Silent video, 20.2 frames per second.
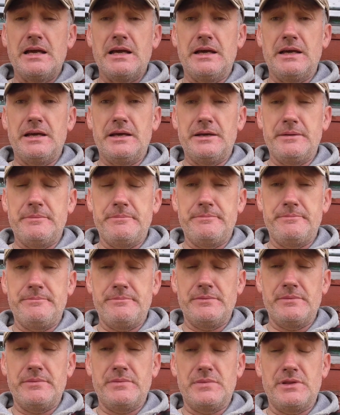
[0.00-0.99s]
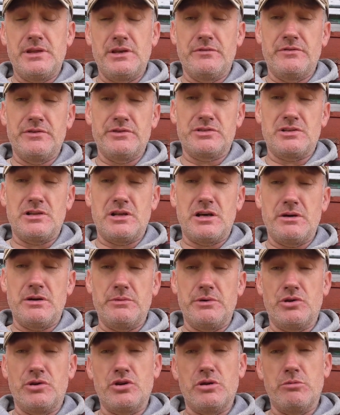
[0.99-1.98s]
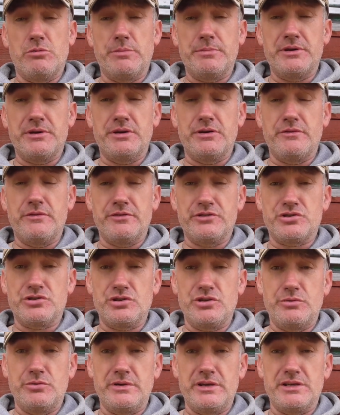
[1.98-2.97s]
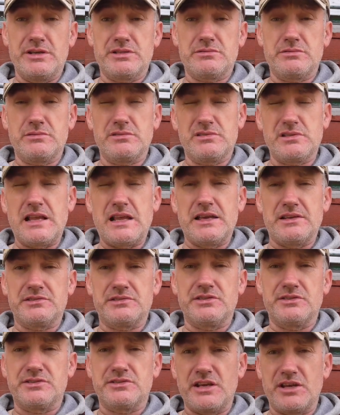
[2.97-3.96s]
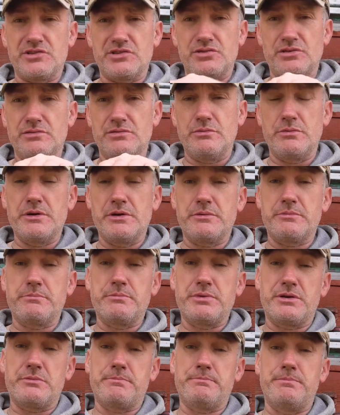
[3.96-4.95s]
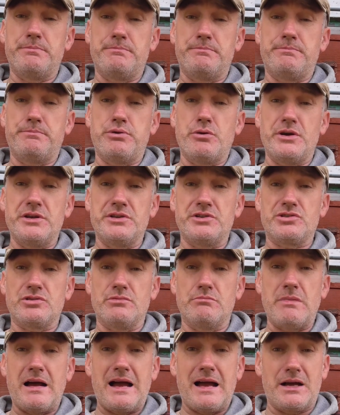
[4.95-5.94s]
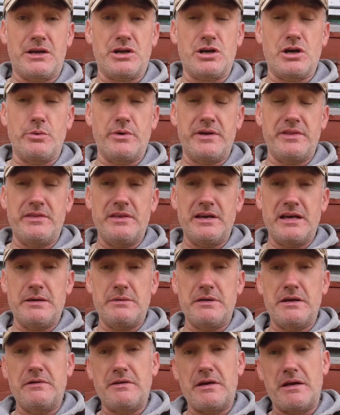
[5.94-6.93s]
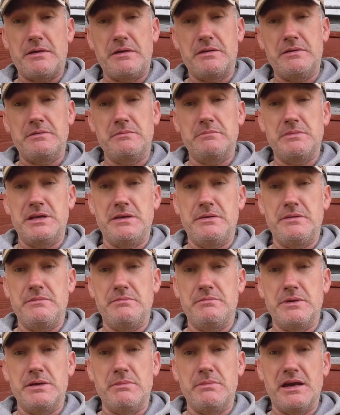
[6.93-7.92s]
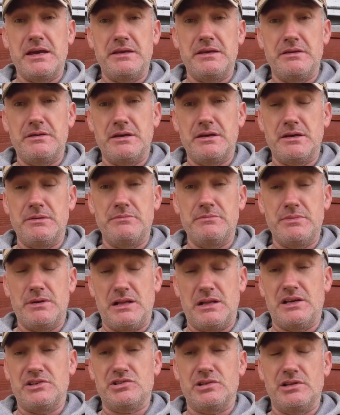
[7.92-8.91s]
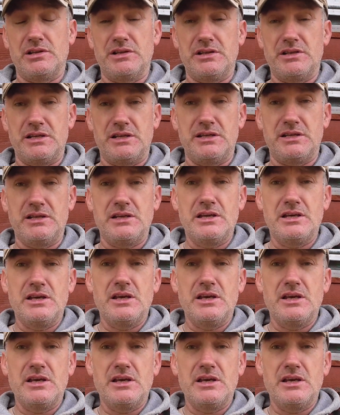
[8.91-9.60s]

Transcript: um, the others lot will come up in another two weeks, so it's like a succession. We're, been putting some Marco in there, and, and me, me mate, um, not actually the